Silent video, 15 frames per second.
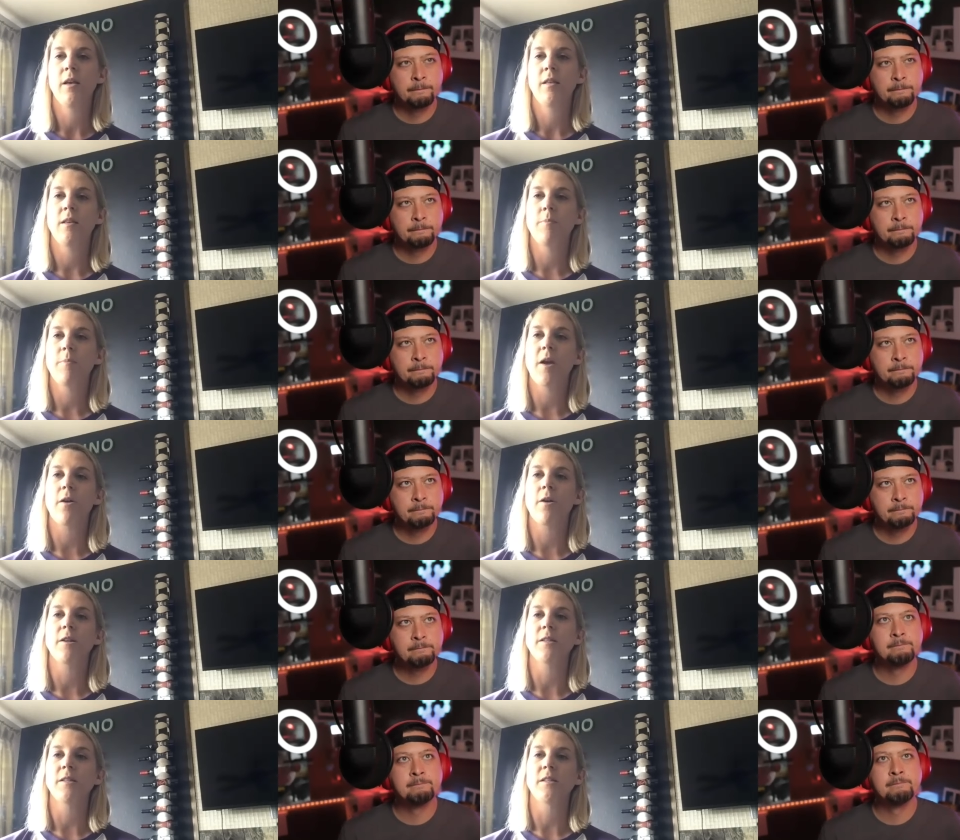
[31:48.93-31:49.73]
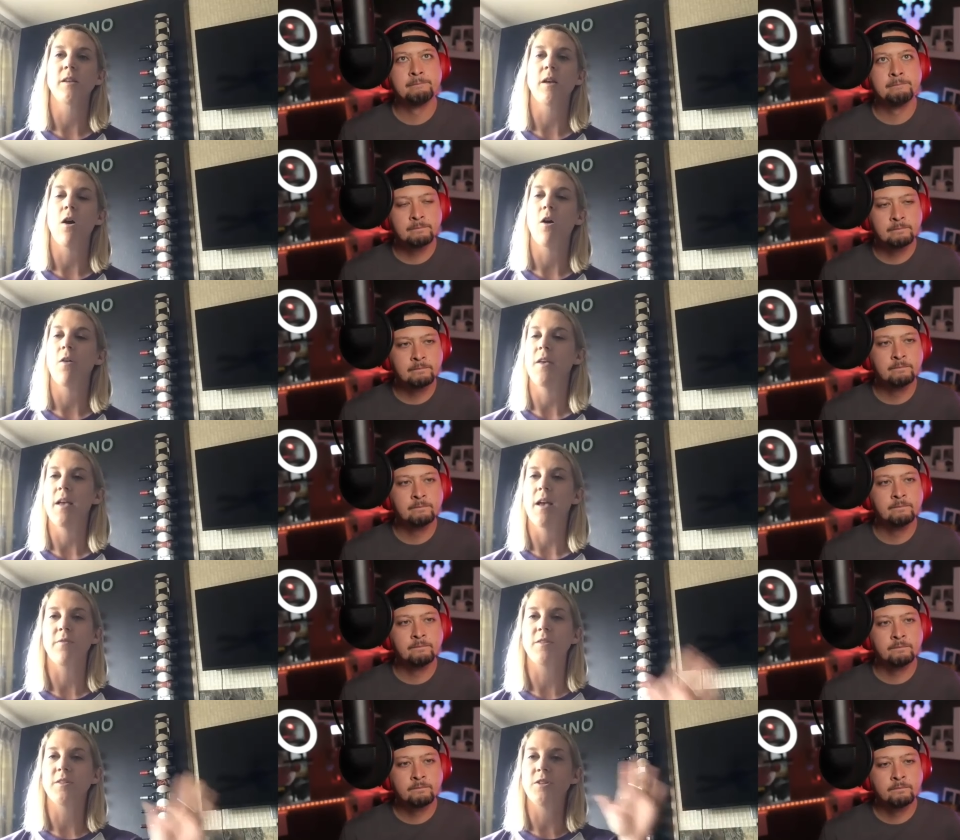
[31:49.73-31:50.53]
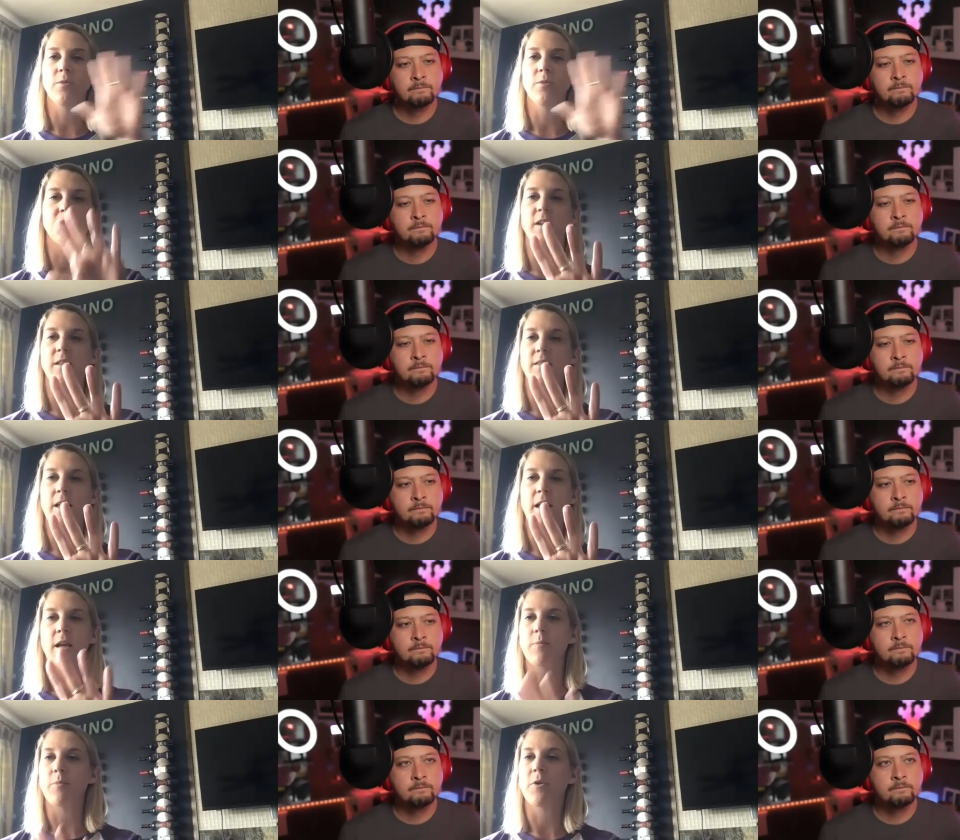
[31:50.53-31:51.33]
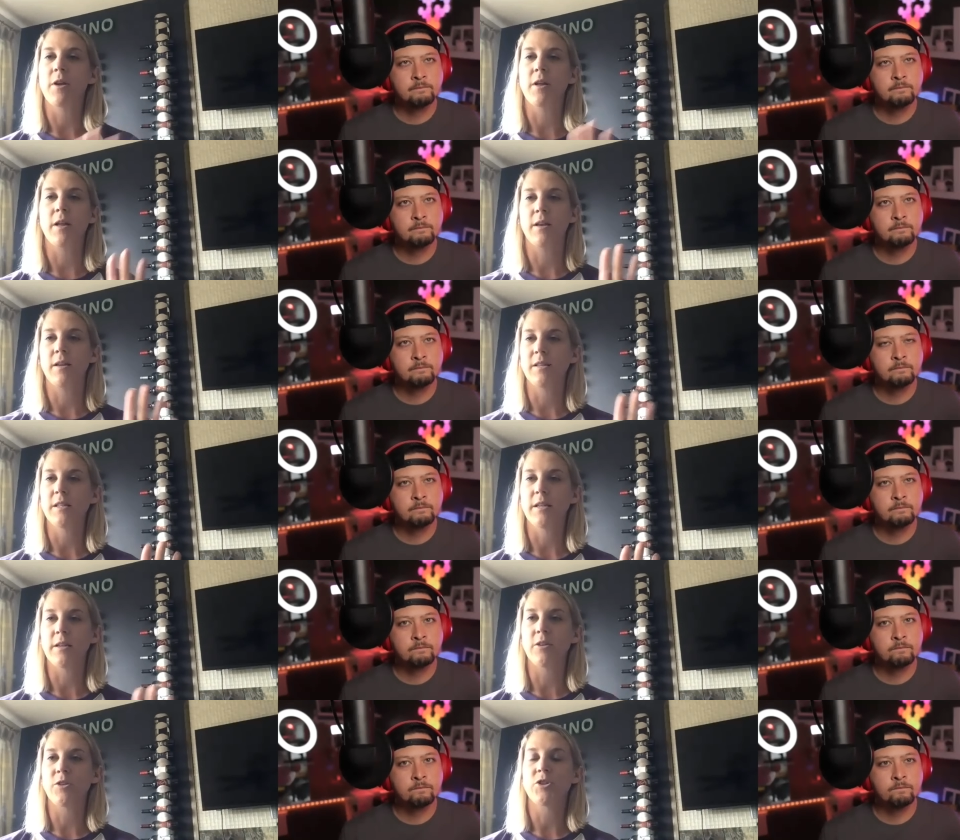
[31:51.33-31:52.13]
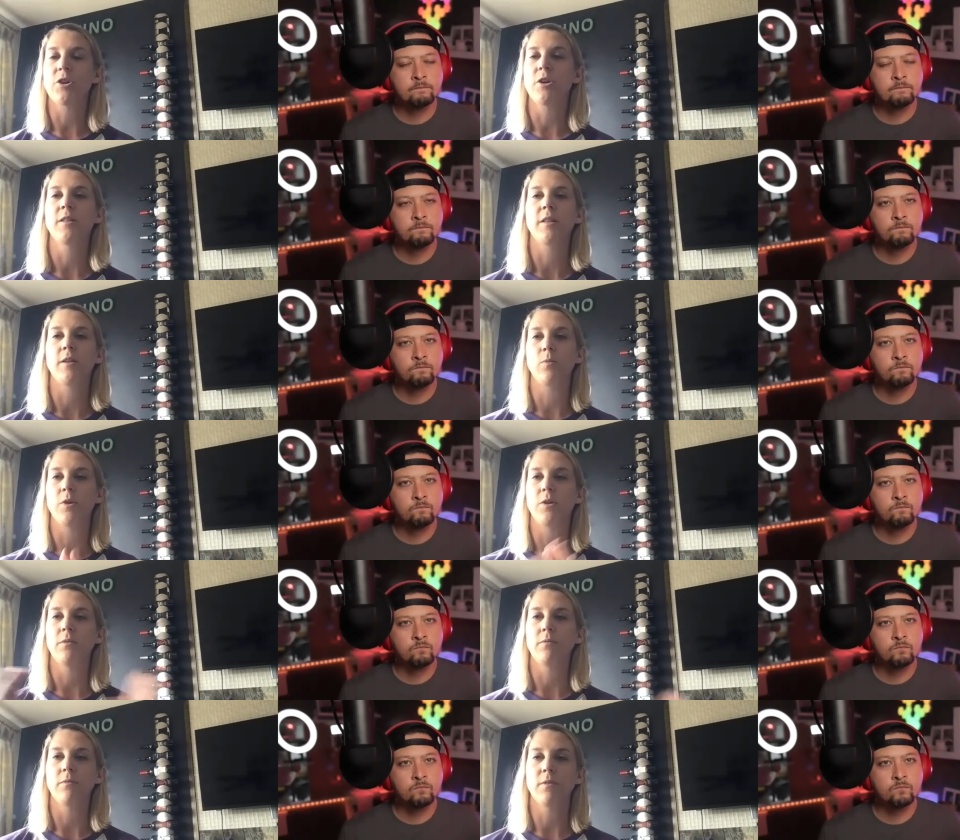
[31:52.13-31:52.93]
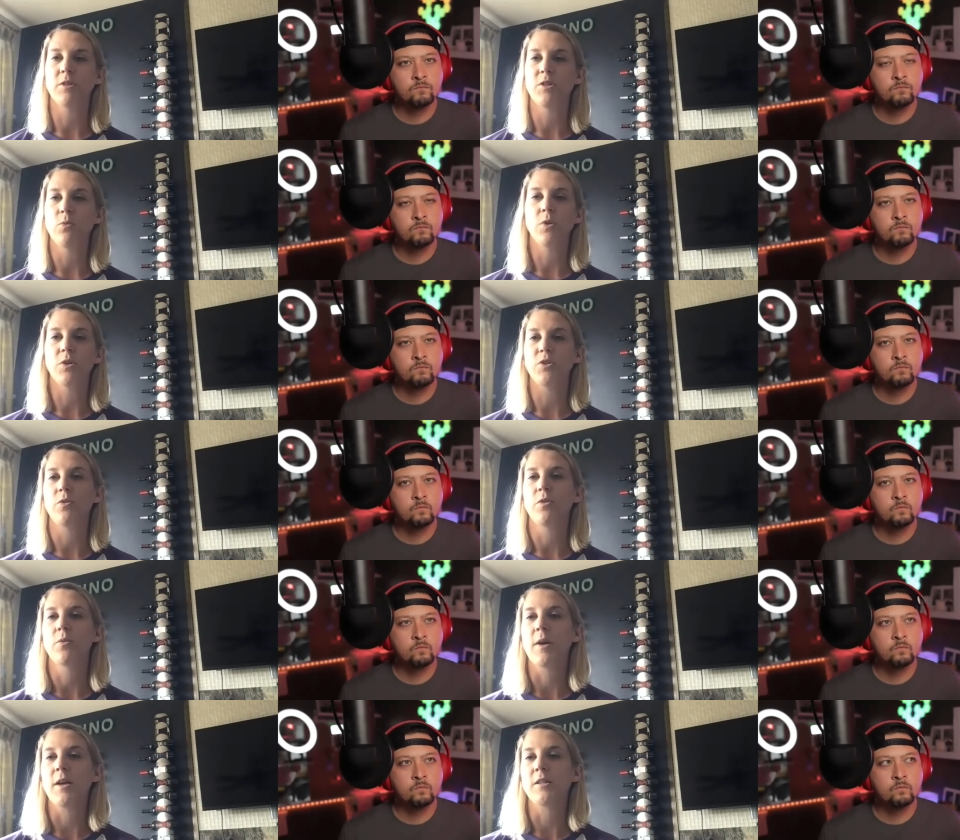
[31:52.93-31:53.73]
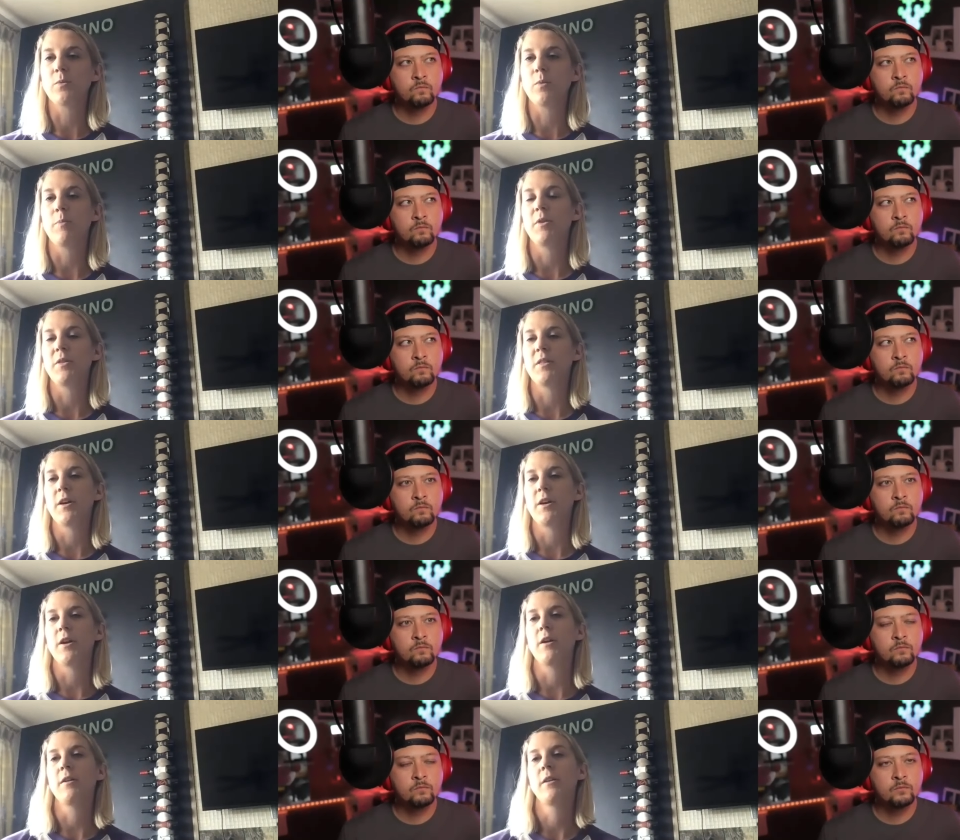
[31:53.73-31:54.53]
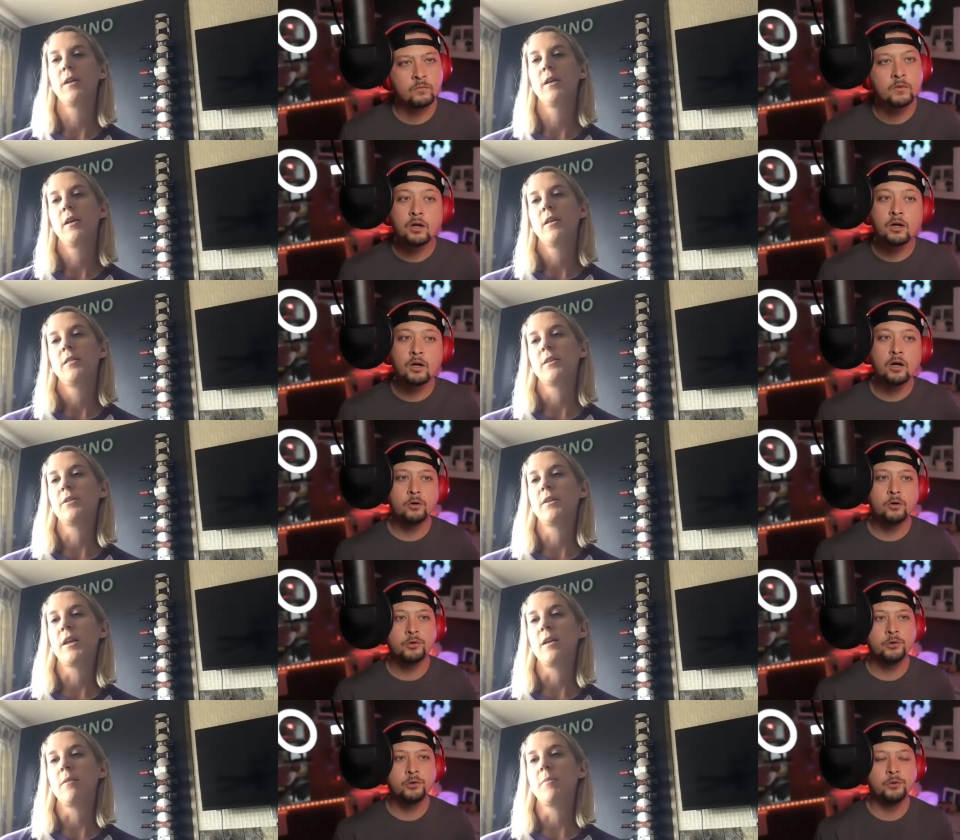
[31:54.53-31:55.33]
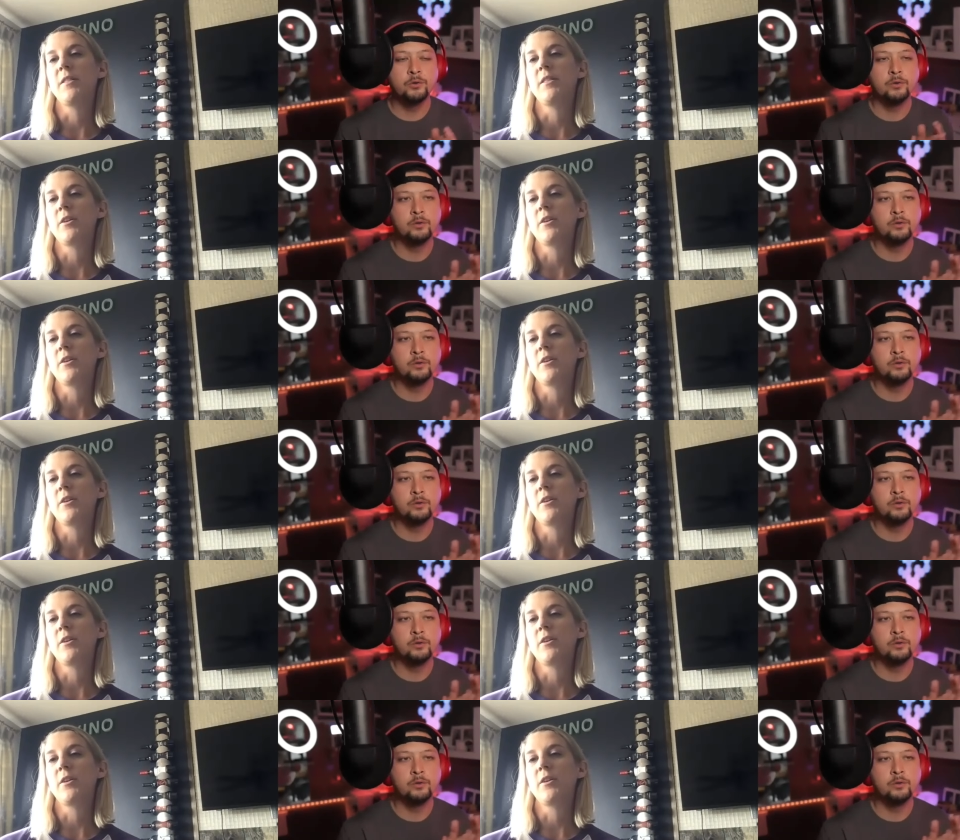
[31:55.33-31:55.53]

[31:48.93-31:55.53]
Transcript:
Speaker 1: that parents all they have to do is get the handprint and a signature, and then we'll we'll do the rest. We'll put their, oh, their cool